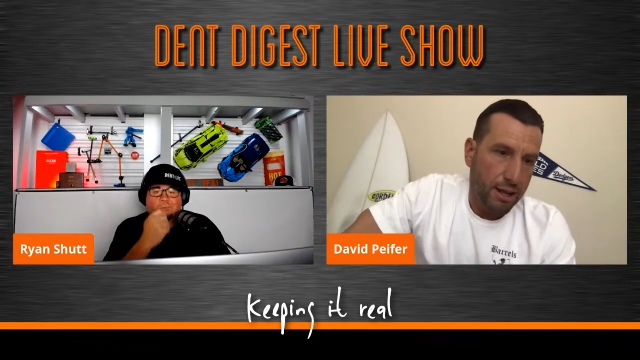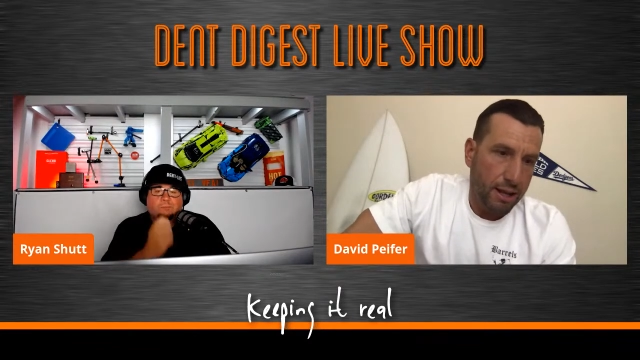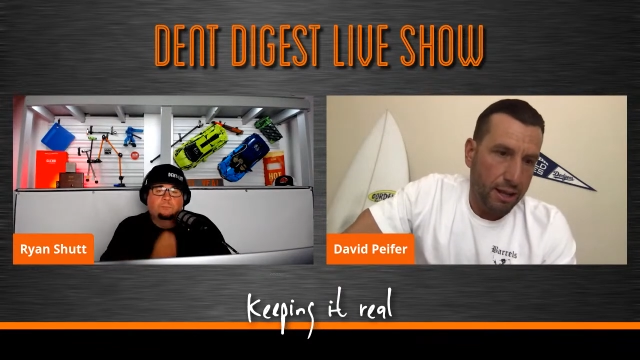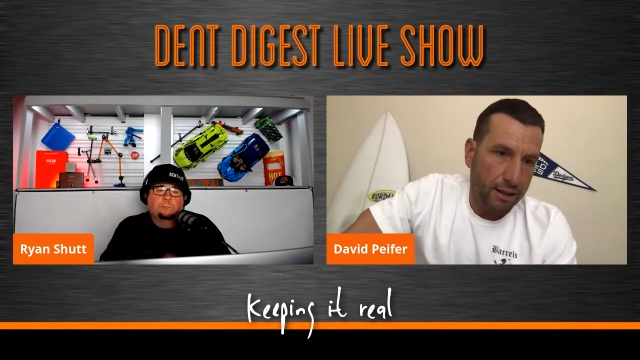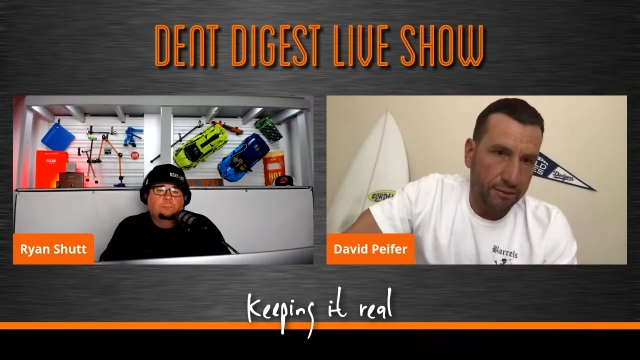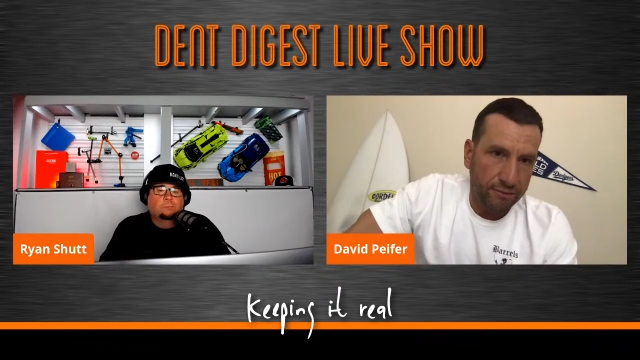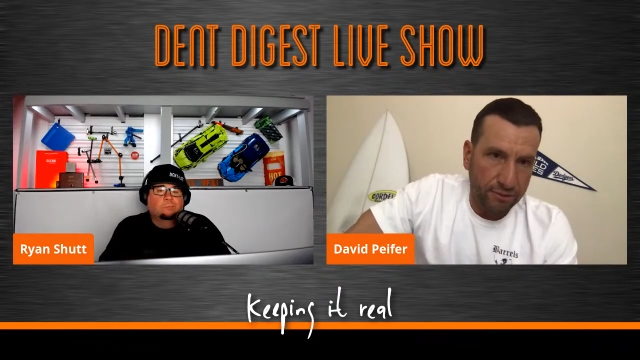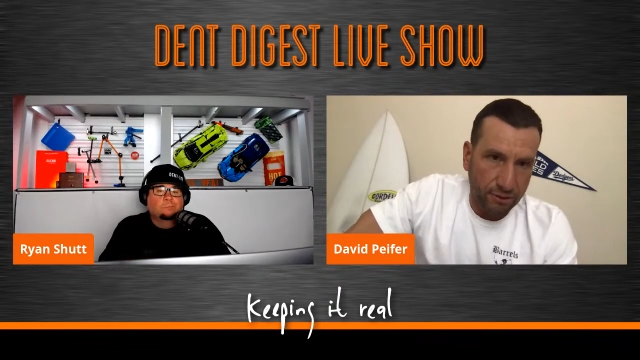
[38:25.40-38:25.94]

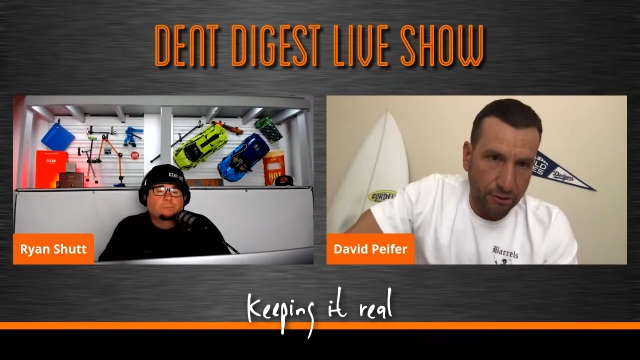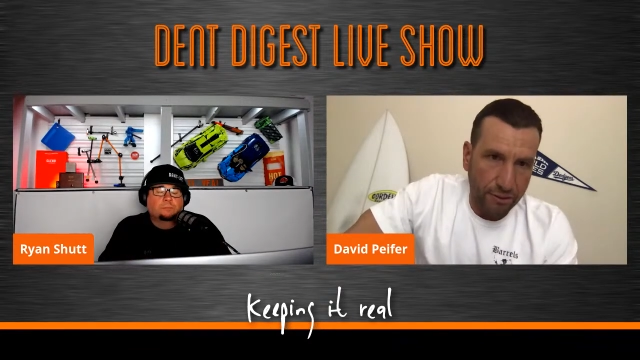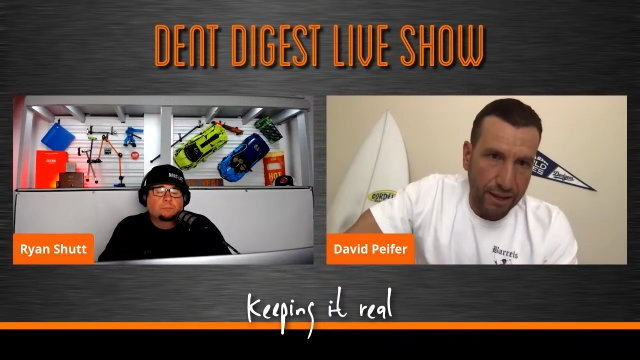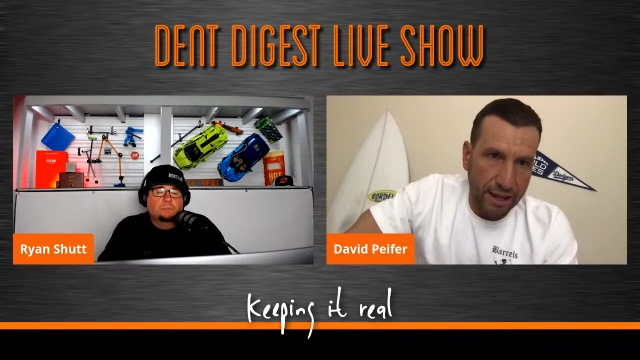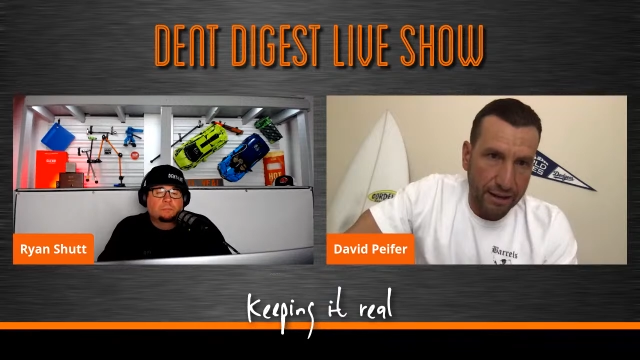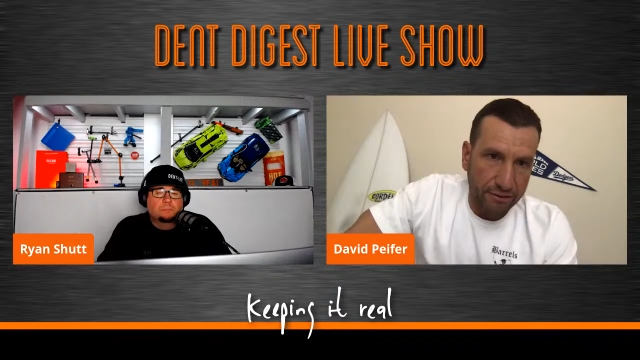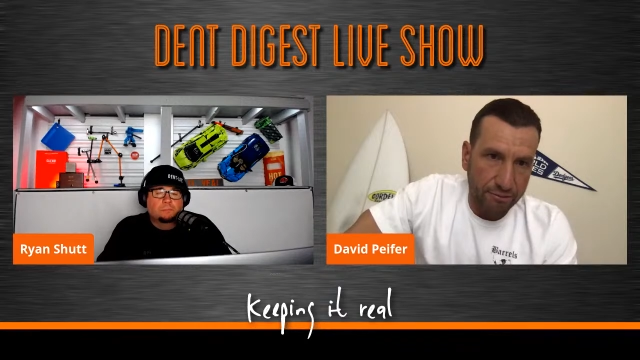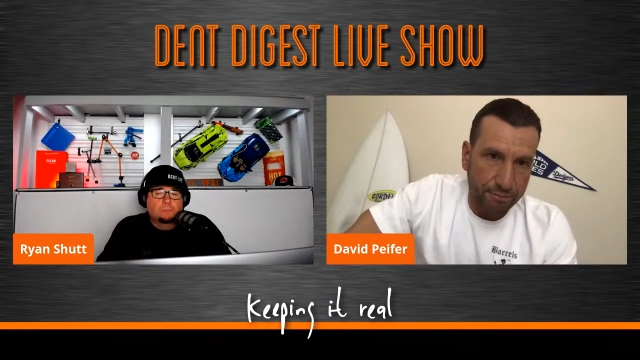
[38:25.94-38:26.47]
until they
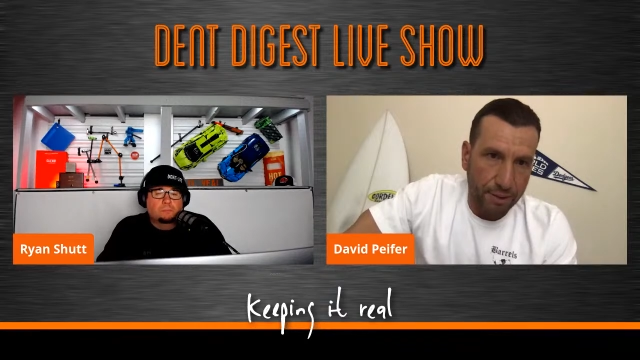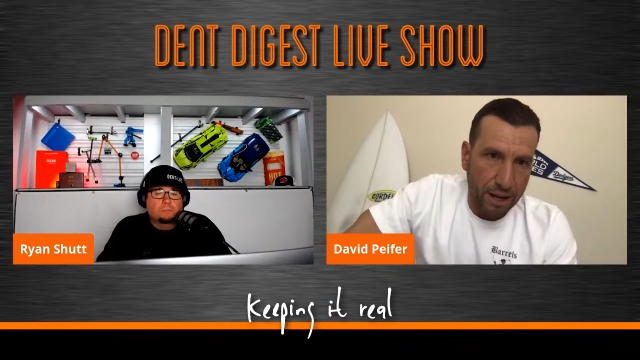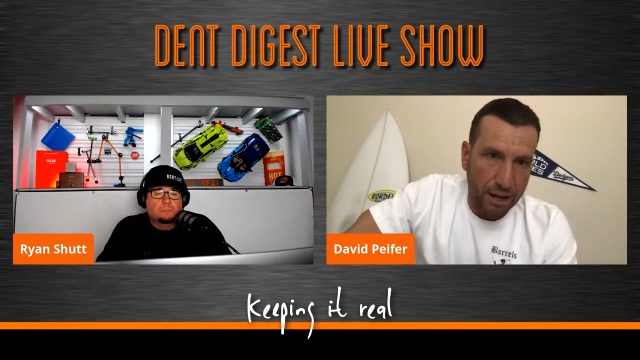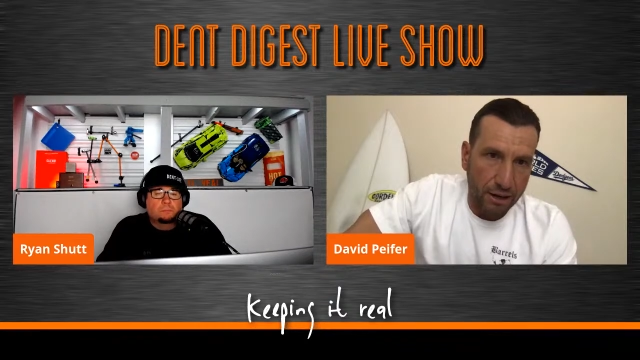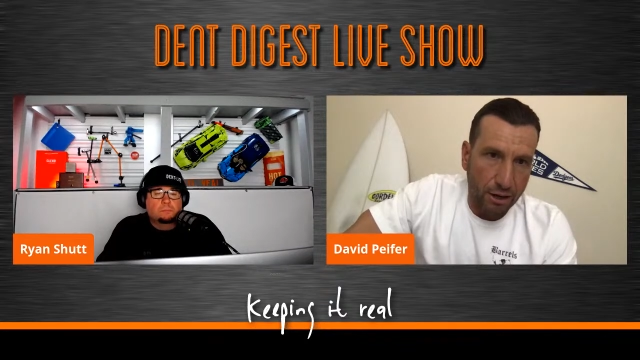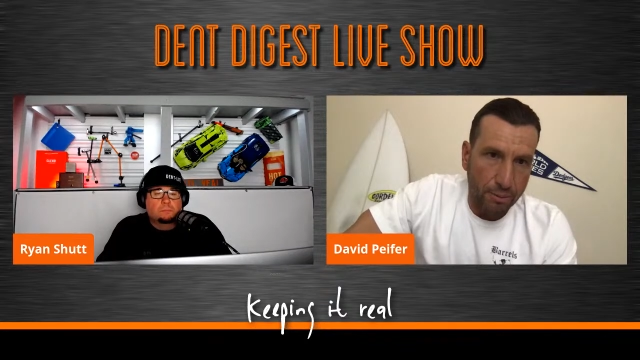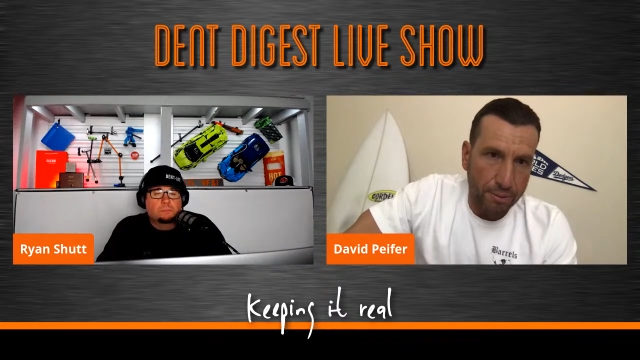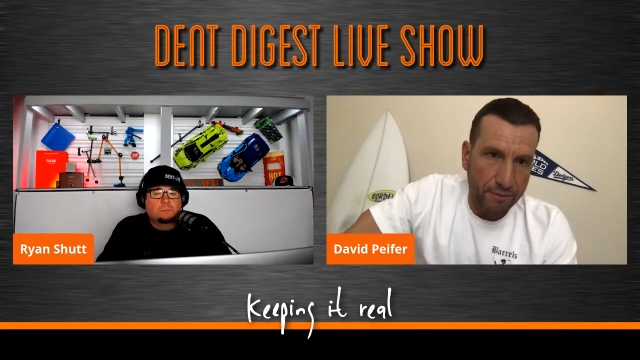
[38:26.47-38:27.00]
had a spot
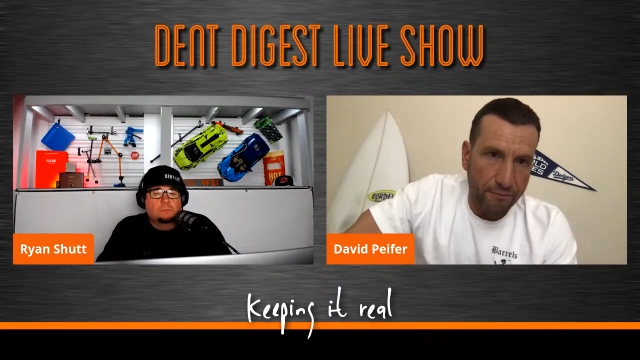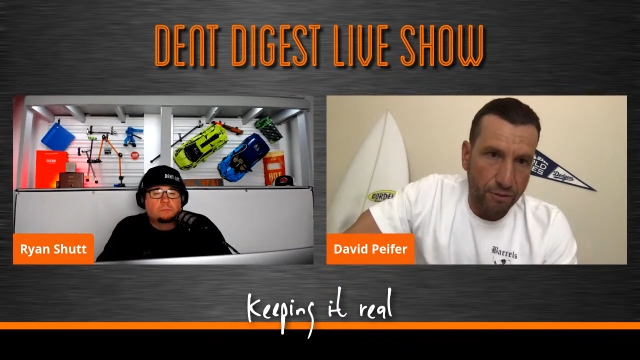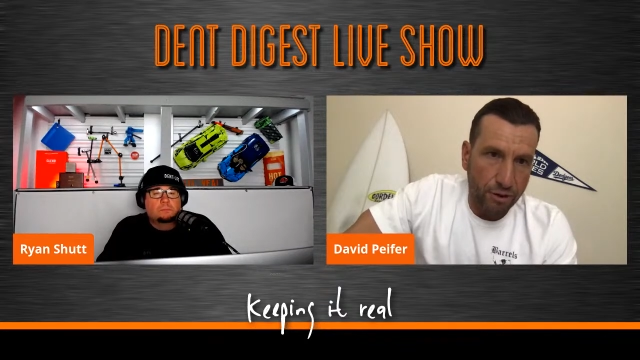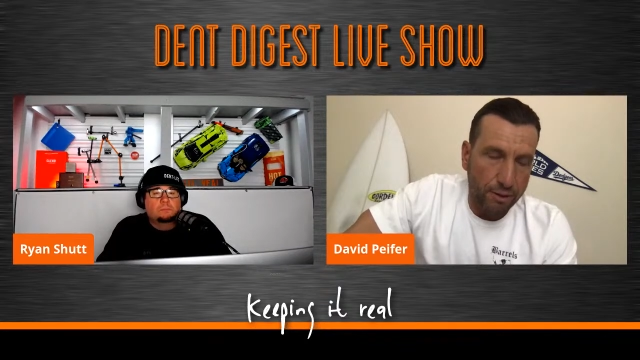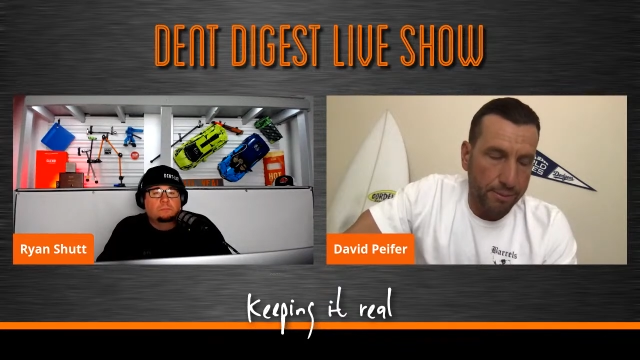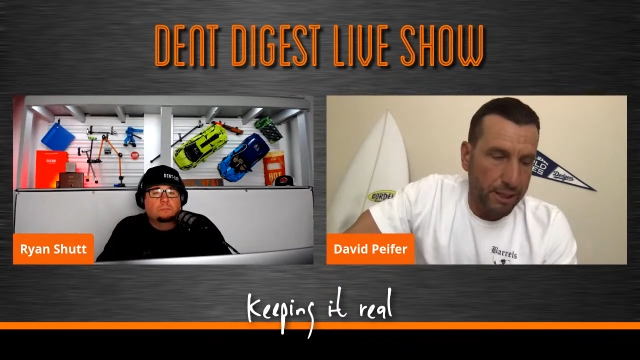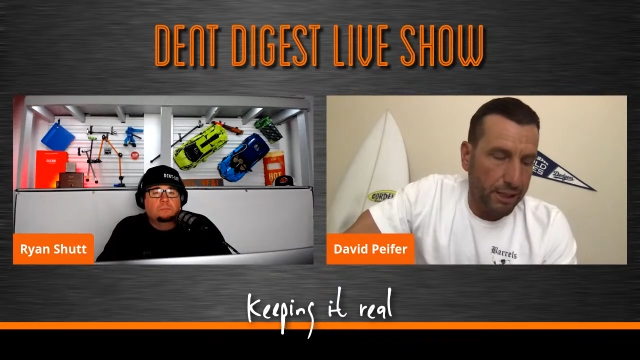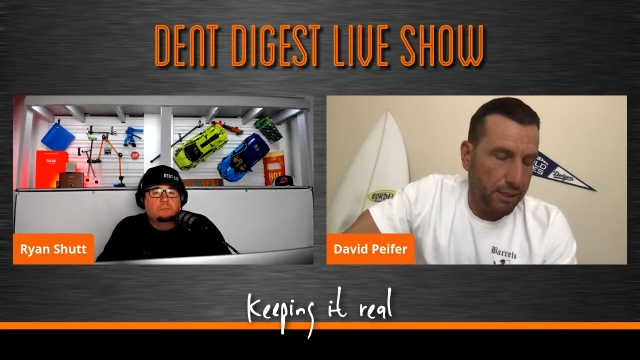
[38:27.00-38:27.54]
open
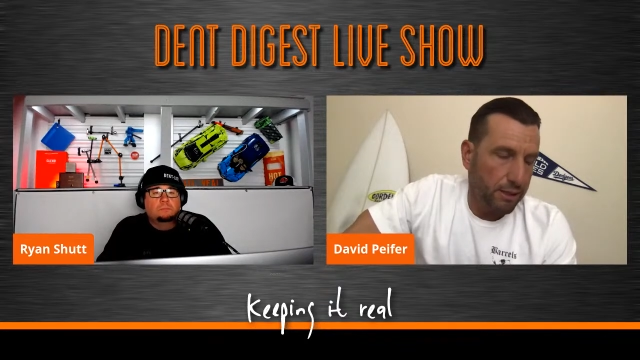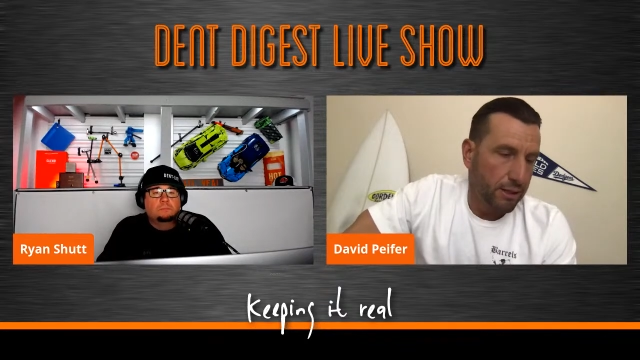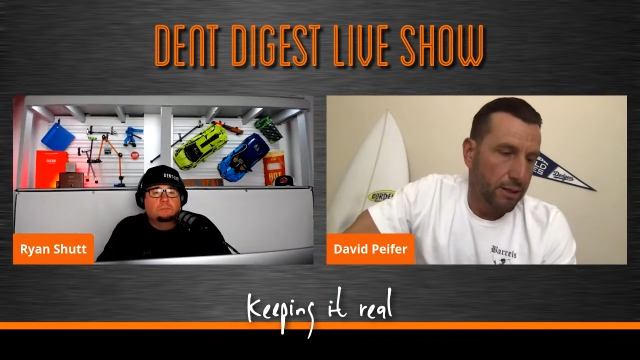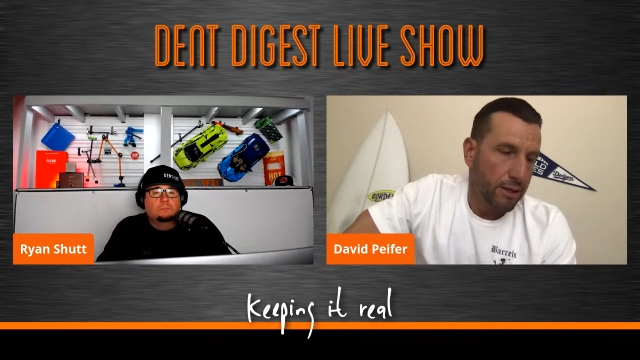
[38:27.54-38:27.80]
for me.